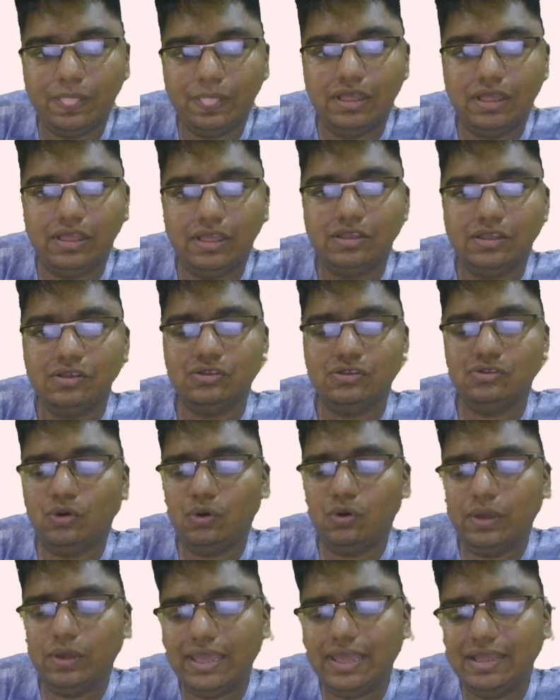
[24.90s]
So
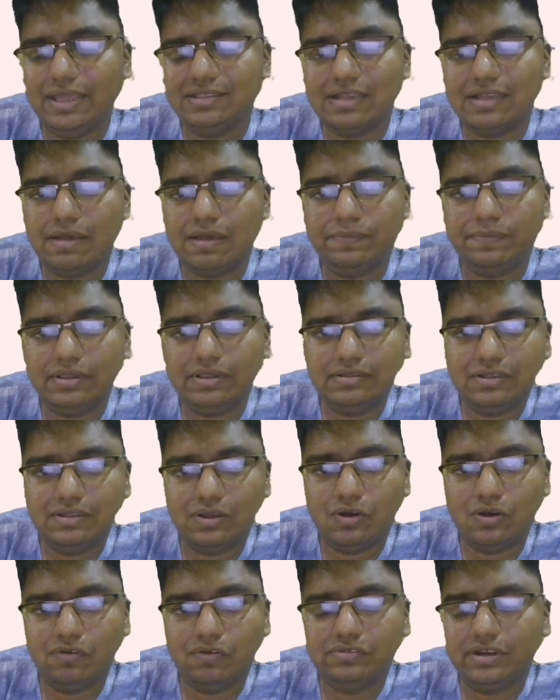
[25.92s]
examples of the
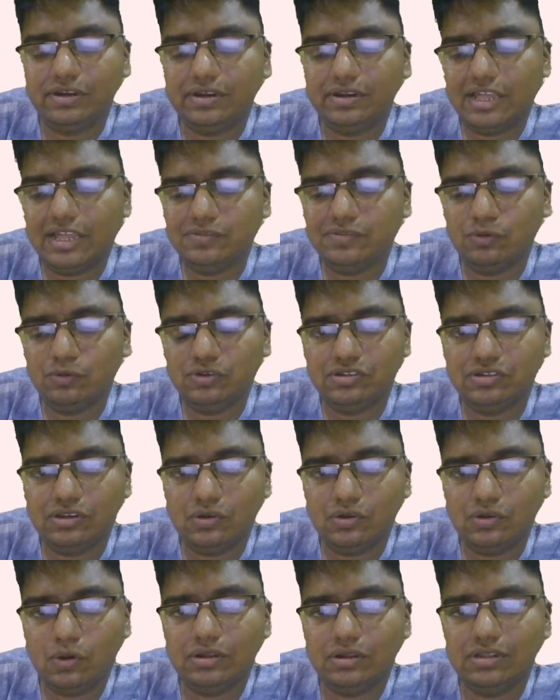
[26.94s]
transposition or the
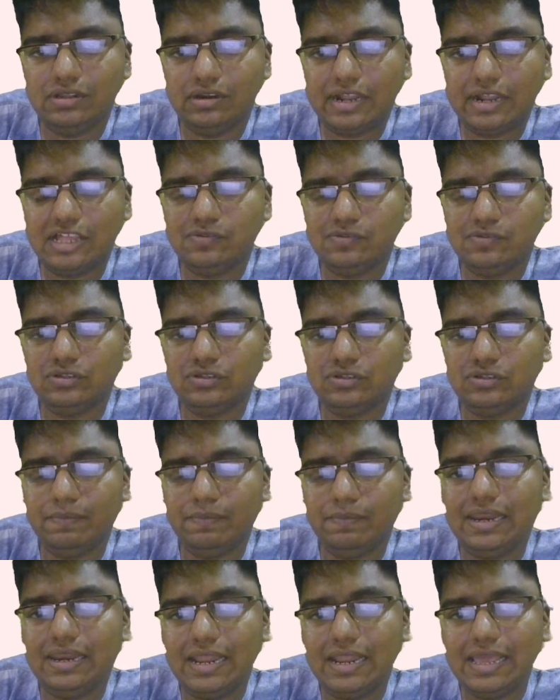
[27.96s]
transposable
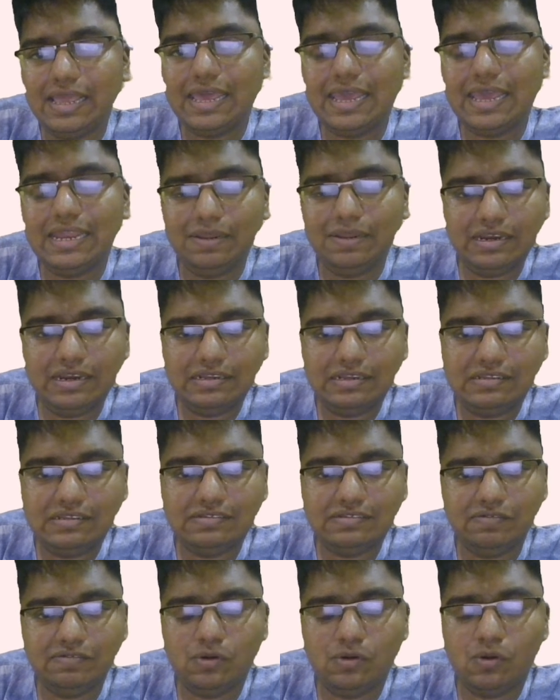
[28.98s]
elements we call
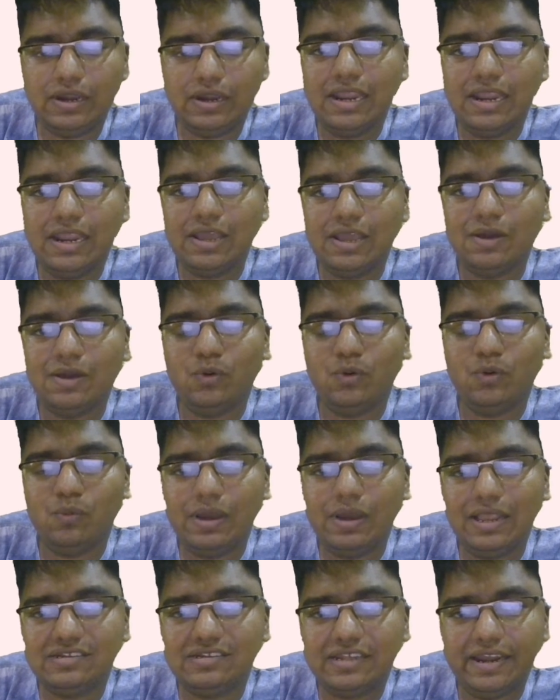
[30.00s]
mobile
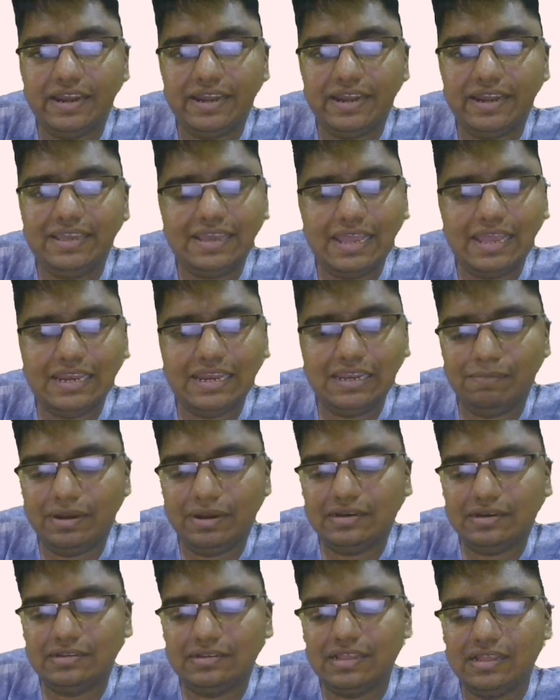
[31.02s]
genetic elements.
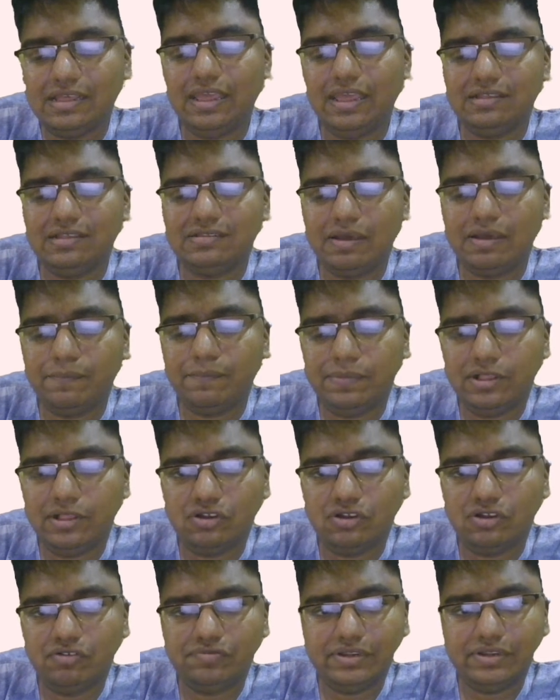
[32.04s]
Examples of
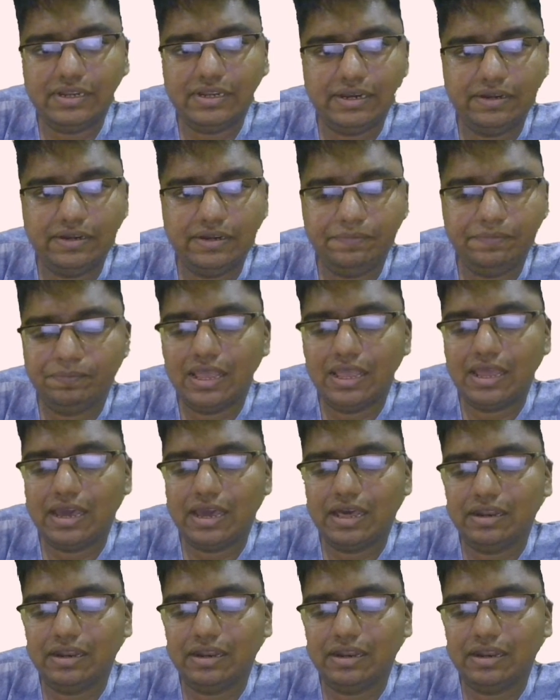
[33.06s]
it are